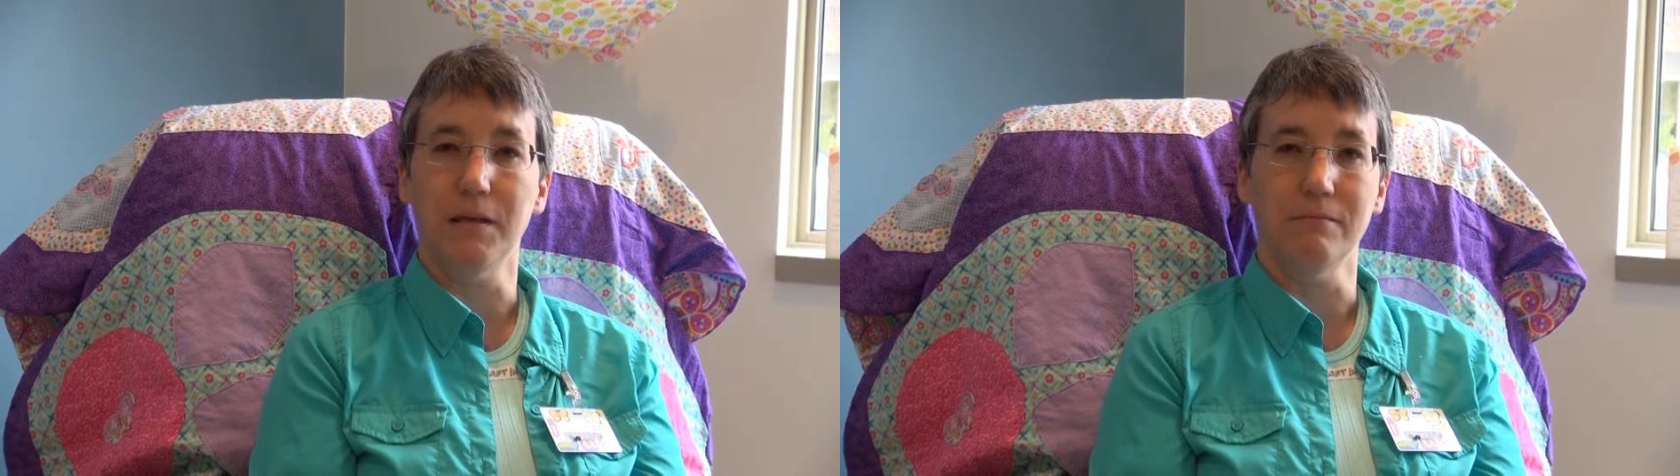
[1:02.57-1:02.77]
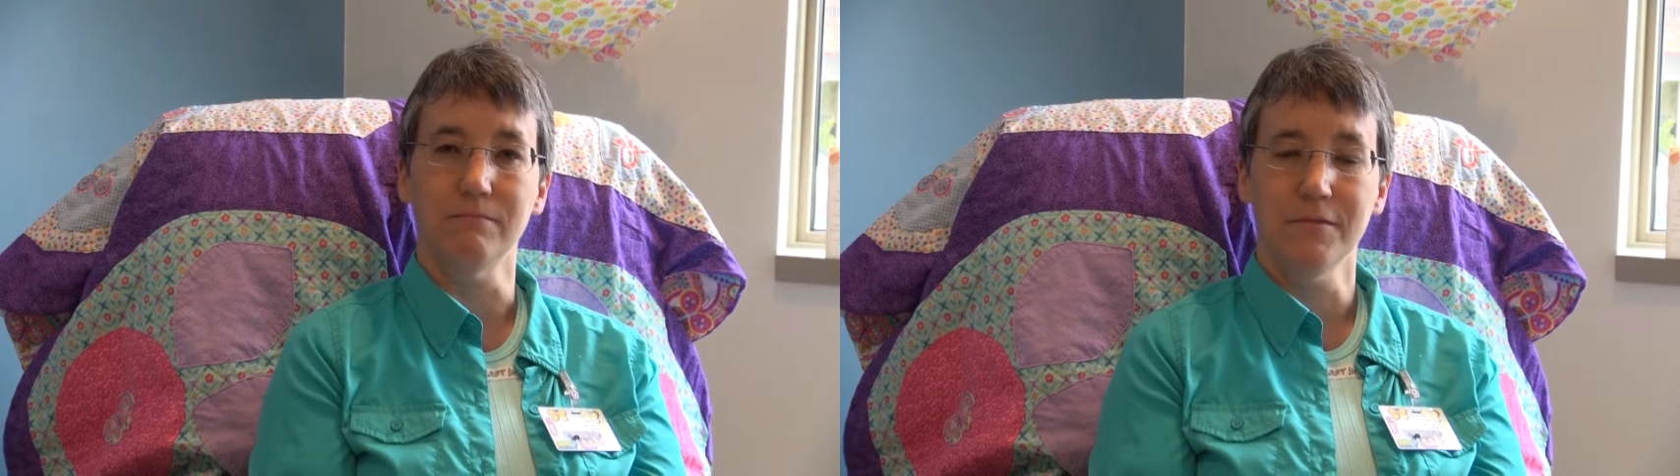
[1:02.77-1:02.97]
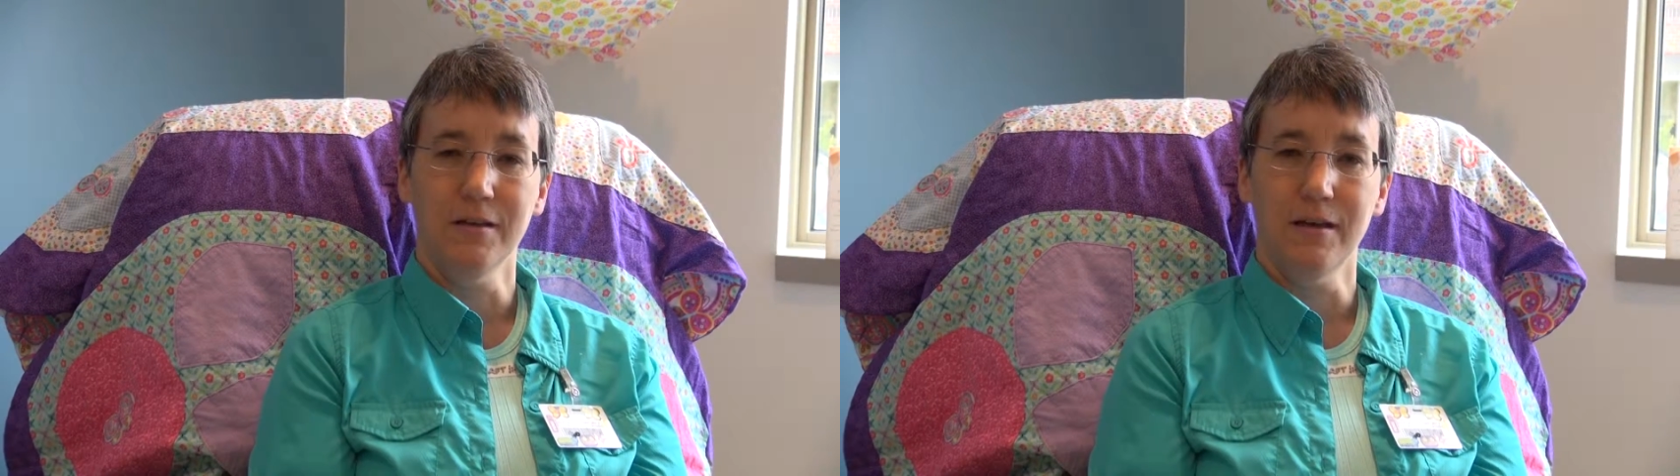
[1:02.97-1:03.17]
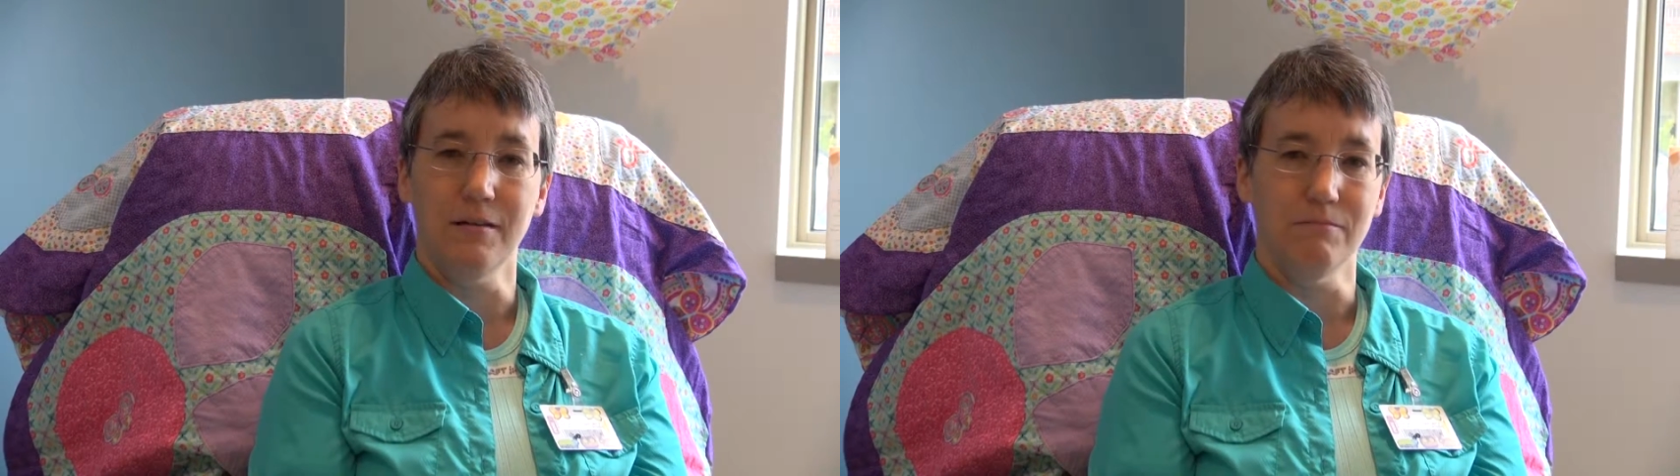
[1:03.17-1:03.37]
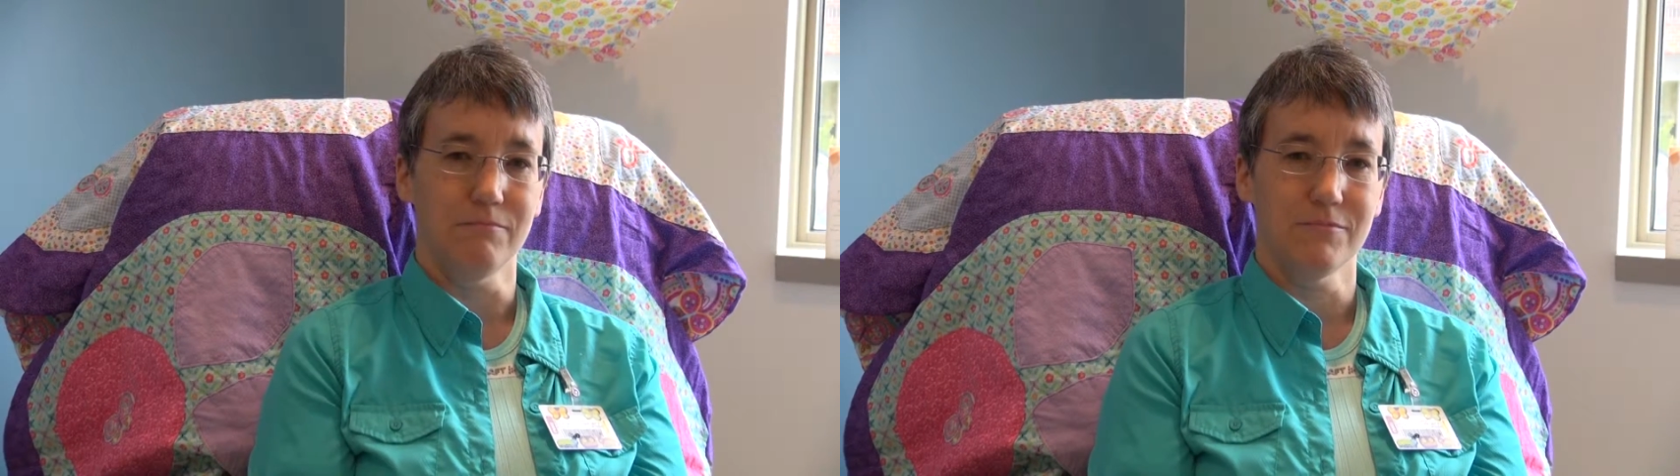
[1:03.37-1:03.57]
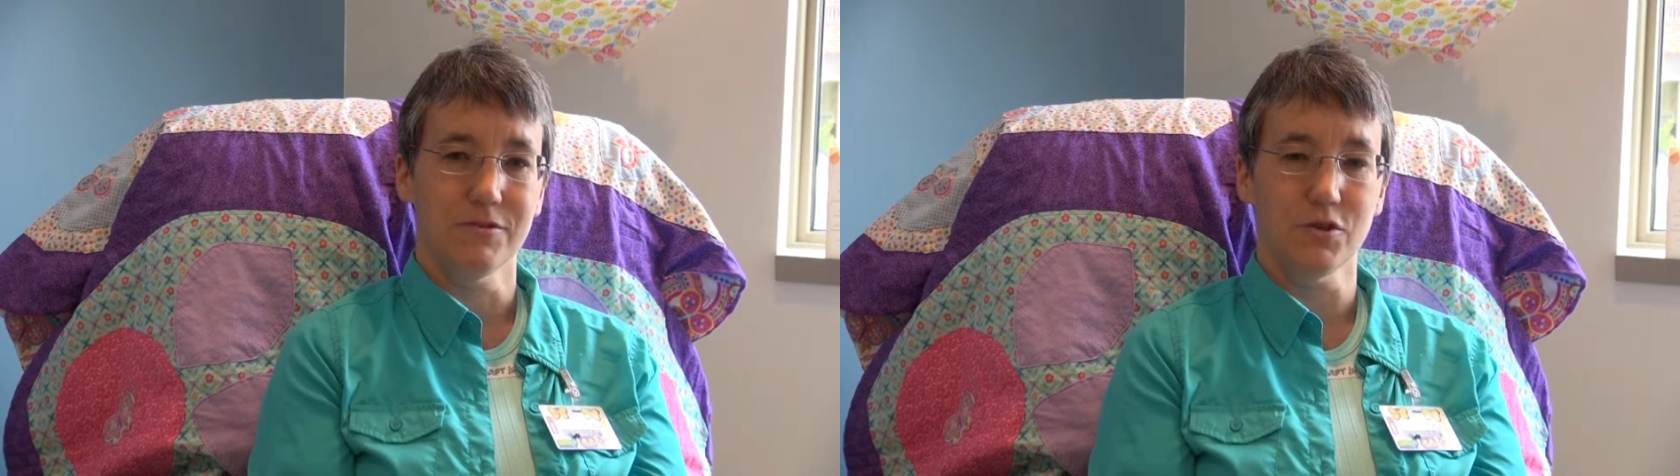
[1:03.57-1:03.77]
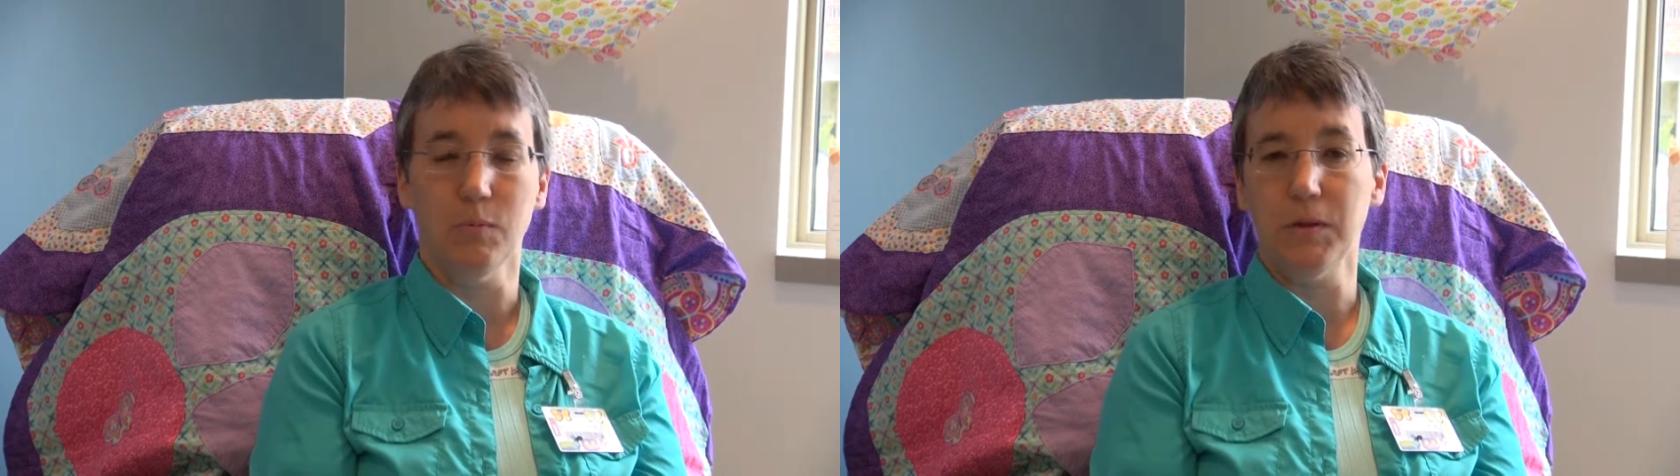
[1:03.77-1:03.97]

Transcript: been and so